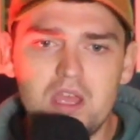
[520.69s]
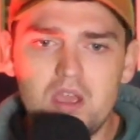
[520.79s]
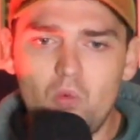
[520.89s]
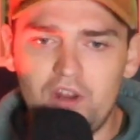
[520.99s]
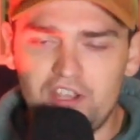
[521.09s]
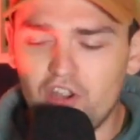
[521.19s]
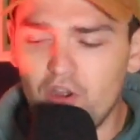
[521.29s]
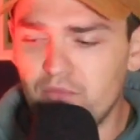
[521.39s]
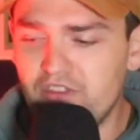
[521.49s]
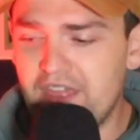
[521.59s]
when it
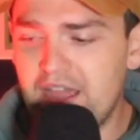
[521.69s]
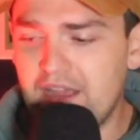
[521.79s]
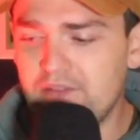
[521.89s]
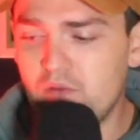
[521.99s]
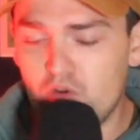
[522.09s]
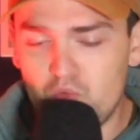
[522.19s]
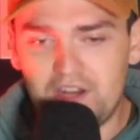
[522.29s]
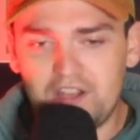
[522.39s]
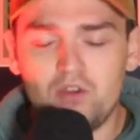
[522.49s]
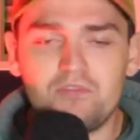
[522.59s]
comes to that, or when
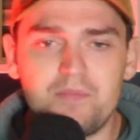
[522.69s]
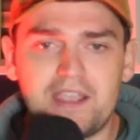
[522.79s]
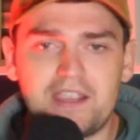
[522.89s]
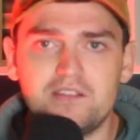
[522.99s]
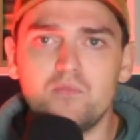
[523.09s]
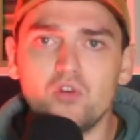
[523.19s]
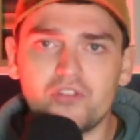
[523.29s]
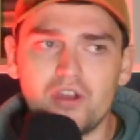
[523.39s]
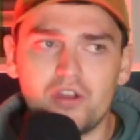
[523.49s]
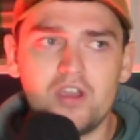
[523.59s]
it comes to making the most
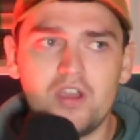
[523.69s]
out